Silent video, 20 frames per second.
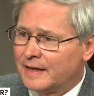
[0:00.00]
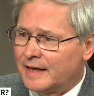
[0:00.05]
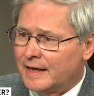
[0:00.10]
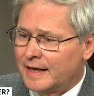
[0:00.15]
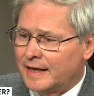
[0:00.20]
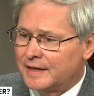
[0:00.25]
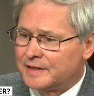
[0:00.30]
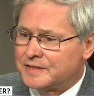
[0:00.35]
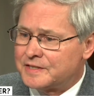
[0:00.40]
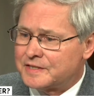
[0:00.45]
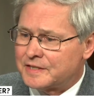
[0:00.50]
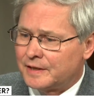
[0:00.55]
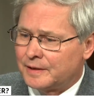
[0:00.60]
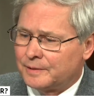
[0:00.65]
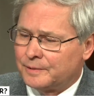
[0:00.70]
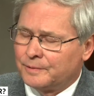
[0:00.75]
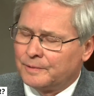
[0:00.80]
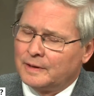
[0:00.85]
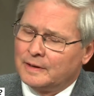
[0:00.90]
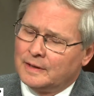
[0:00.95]
And
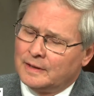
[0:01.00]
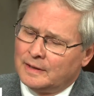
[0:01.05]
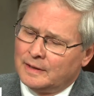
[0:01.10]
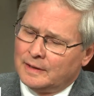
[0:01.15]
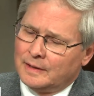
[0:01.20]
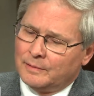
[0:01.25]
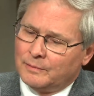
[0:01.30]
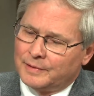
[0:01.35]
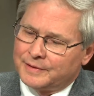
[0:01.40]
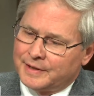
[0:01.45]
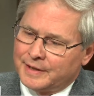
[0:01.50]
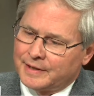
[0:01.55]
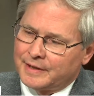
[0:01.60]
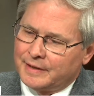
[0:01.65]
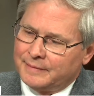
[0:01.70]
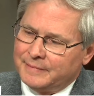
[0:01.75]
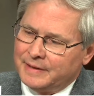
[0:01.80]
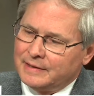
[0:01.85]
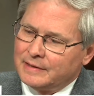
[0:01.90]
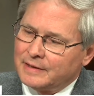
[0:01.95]
so what they're going
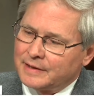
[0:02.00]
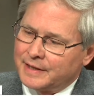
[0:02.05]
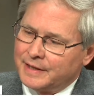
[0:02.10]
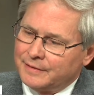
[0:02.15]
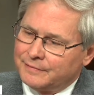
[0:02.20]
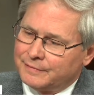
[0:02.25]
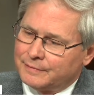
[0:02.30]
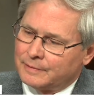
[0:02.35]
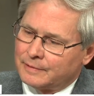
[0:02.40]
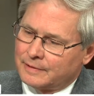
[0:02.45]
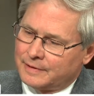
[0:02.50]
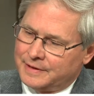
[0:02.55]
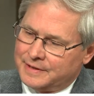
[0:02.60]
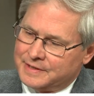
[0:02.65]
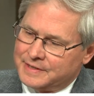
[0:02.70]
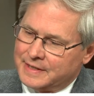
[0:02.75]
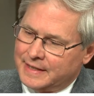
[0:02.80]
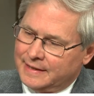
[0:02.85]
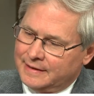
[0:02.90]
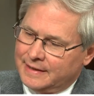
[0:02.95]
to be looking for
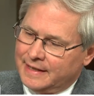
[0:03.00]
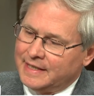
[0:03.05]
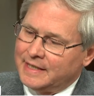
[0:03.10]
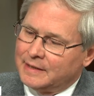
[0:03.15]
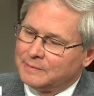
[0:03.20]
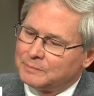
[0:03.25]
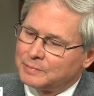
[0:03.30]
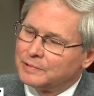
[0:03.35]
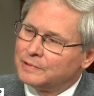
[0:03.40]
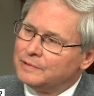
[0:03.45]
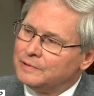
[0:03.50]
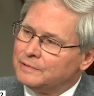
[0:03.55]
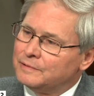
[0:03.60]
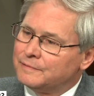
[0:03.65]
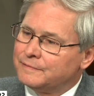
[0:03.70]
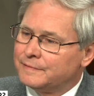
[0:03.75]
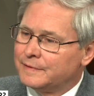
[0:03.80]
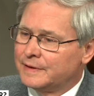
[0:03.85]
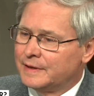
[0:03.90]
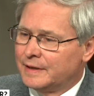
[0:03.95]
is they, they can
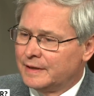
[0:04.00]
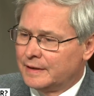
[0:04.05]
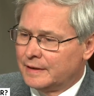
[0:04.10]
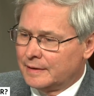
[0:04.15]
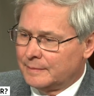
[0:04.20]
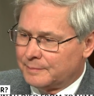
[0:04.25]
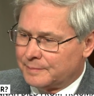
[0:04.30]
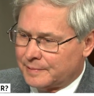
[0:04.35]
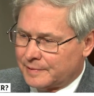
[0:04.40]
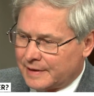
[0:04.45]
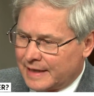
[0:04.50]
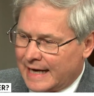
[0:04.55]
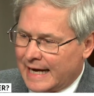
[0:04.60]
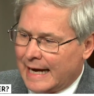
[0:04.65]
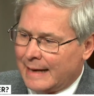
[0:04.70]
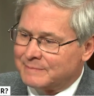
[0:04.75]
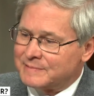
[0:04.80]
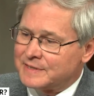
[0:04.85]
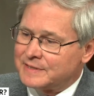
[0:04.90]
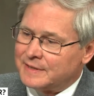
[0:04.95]
prove
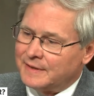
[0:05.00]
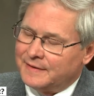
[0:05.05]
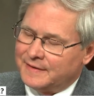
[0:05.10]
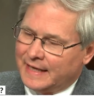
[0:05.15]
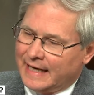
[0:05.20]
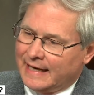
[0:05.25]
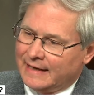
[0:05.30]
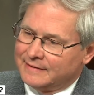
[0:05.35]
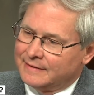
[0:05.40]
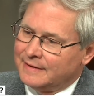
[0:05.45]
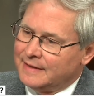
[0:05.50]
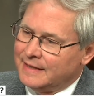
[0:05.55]
perhaps that